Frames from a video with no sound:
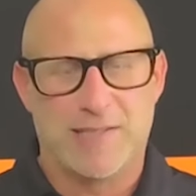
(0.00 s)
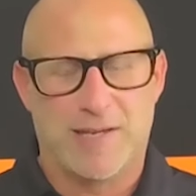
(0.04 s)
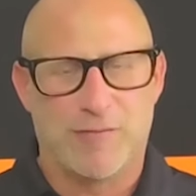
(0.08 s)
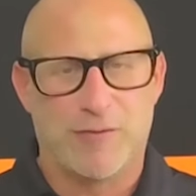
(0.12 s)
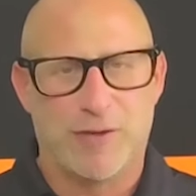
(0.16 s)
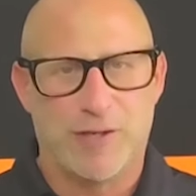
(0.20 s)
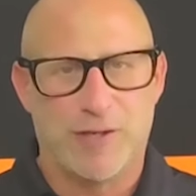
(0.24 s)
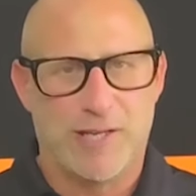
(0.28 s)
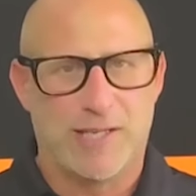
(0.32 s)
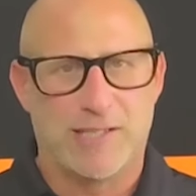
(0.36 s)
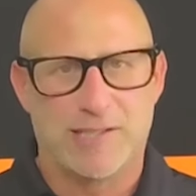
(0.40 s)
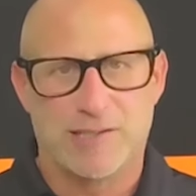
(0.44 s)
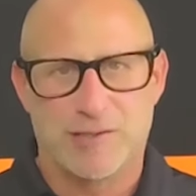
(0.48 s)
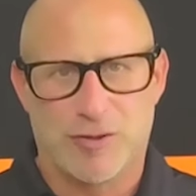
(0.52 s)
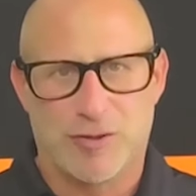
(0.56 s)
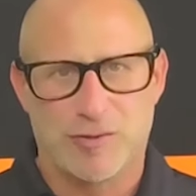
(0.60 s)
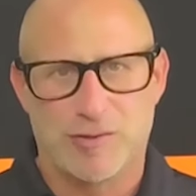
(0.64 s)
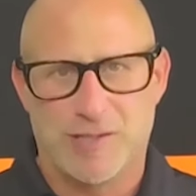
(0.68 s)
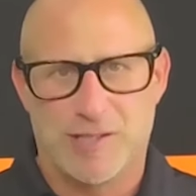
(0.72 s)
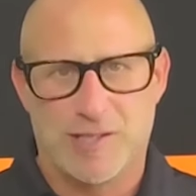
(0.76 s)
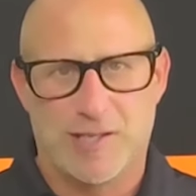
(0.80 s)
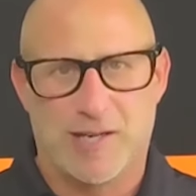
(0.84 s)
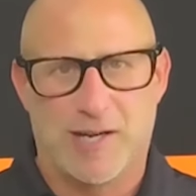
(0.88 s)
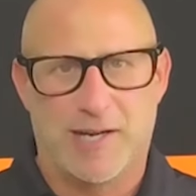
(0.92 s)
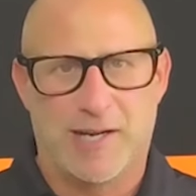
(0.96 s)
Every day
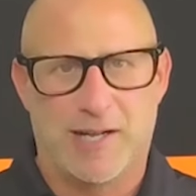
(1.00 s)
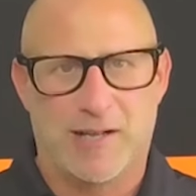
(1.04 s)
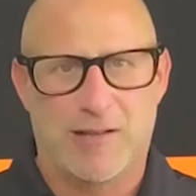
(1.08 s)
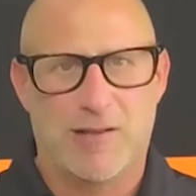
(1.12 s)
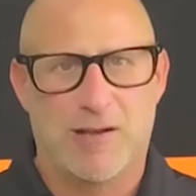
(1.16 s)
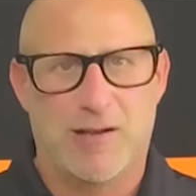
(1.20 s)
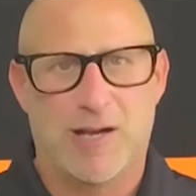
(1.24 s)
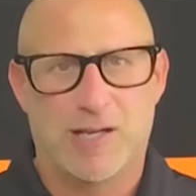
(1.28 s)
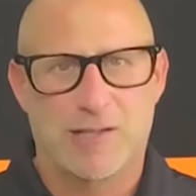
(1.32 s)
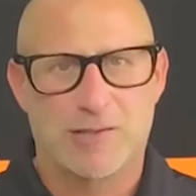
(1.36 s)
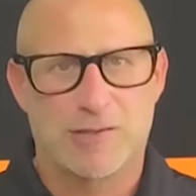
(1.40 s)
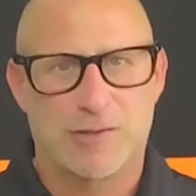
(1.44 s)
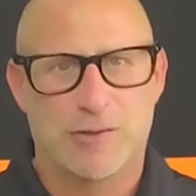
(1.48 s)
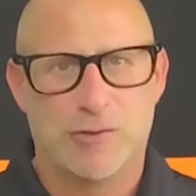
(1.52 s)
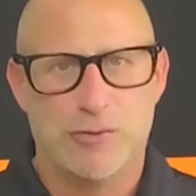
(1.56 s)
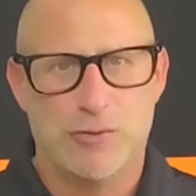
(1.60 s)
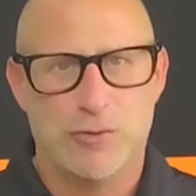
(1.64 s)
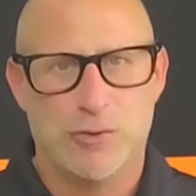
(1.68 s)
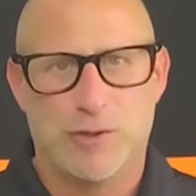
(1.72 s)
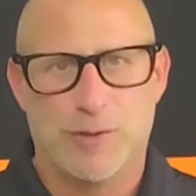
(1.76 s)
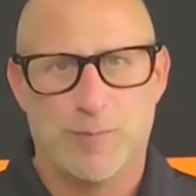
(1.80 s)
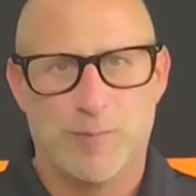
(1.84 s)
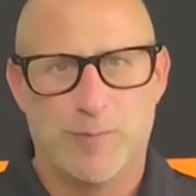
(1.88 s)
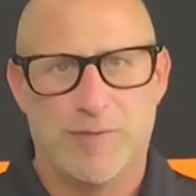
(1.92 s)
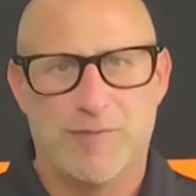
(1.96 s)
starts at 9 o'clock, so you
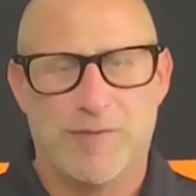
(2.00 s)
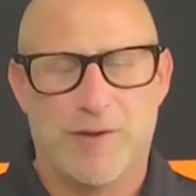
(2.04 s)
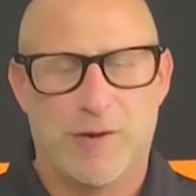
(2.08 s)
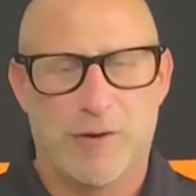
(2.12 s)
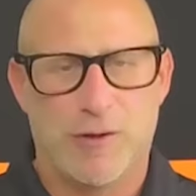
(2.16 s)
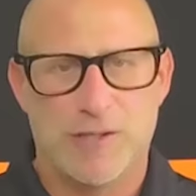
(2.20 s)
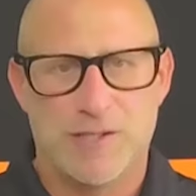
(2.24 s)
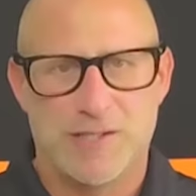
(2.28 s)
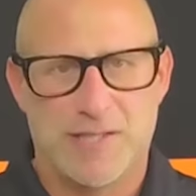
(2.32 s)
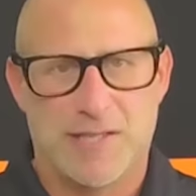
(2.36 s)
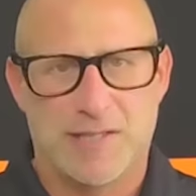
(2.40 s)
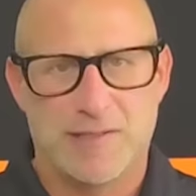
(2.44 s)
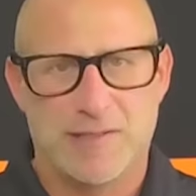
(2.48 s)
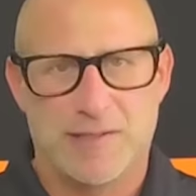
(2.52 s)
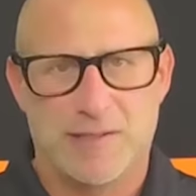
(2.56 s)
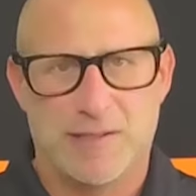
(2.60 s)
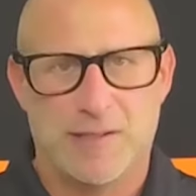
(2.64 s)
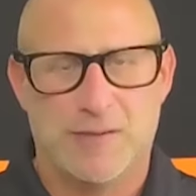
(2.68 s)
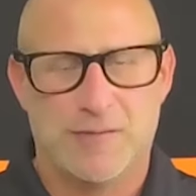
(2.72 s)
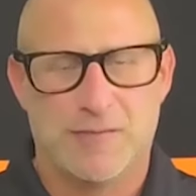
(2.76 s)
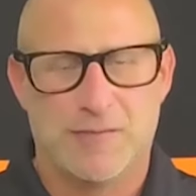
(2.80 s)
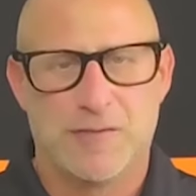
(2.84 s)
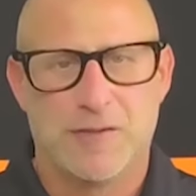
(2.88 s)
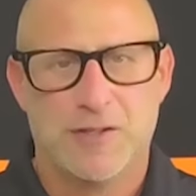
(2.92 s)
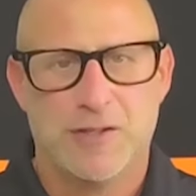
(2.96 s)
can be very
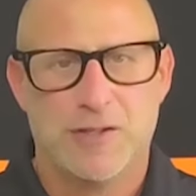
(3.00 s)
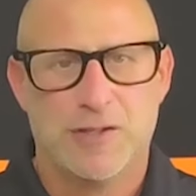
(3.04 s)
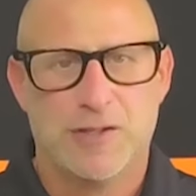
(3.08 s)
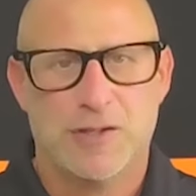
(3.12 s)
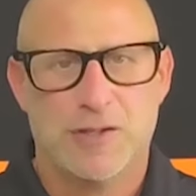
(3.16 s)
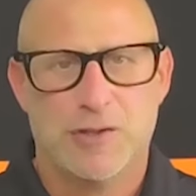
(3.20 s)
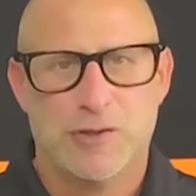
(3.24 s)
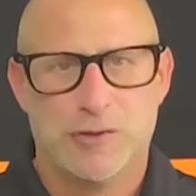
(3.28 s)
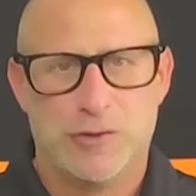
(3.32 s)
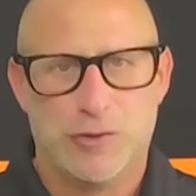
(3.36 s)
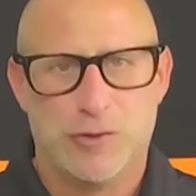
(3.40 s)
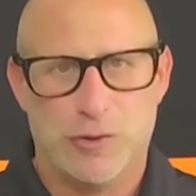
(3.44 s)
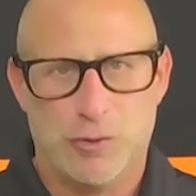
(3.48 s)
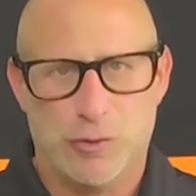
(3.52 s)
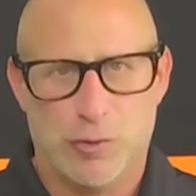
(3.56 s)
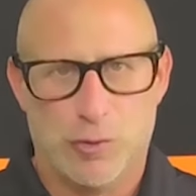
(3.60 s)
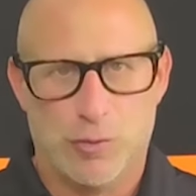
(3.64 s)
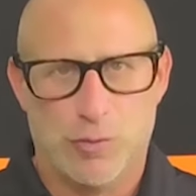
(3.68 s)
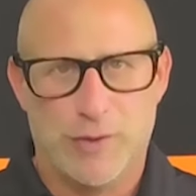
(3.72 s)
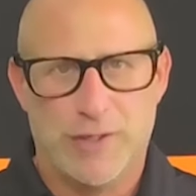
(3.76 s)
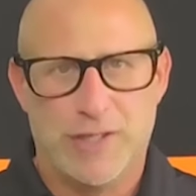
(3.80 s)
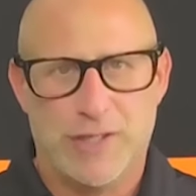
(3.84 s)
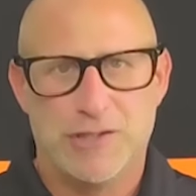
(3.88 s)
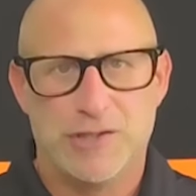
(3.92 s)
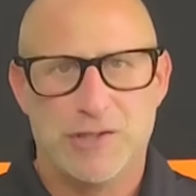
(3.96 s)
sensitive to your
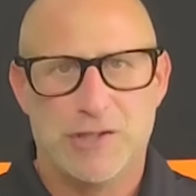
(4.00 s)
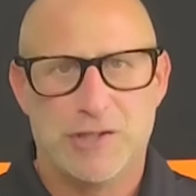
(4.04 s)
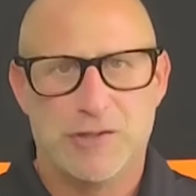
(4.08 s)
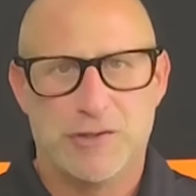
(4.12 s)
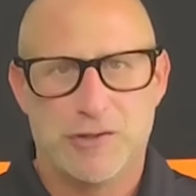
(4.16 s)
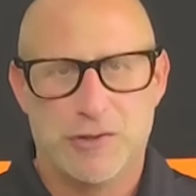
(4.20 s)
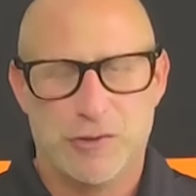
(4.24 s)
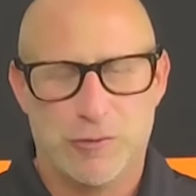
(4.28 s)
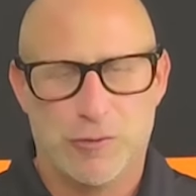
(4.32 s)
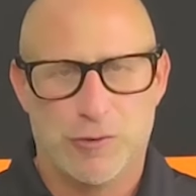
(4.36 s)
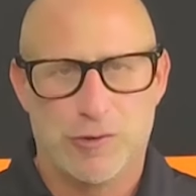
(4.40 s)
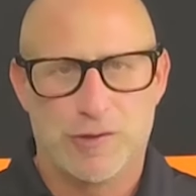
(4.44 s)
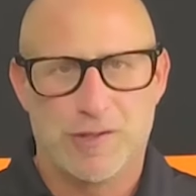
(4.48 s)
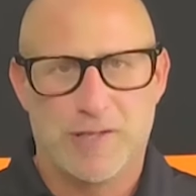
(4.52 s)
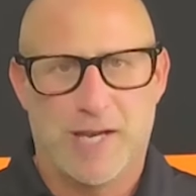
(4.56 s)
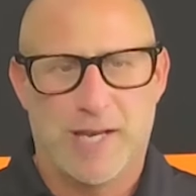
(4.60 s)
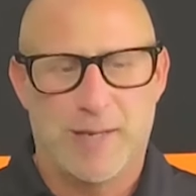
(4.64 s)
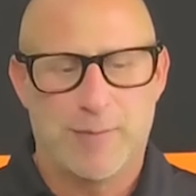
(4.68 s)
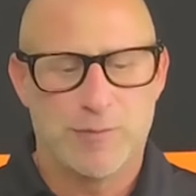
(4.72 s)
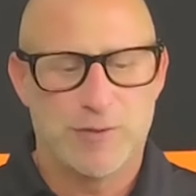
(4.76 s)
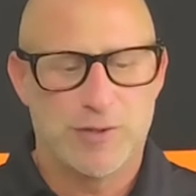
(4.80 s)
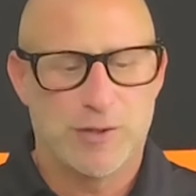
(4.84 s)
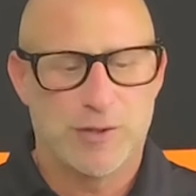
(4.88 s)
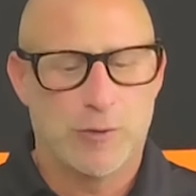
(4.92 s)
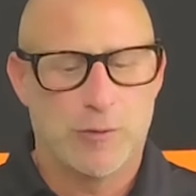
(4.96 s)
region, to your
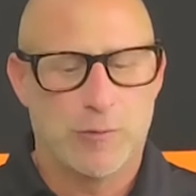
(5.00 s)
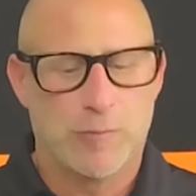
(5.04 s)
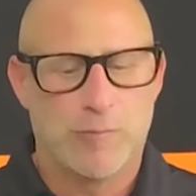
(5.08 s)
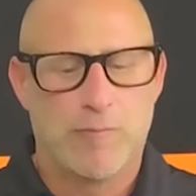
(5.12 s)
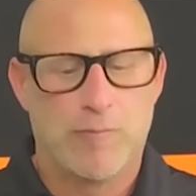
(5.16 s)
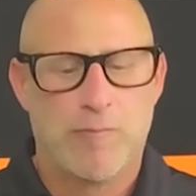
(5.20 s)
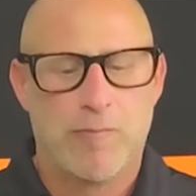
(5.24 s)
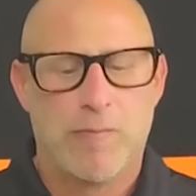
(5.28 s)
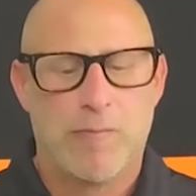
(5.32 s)
time zone.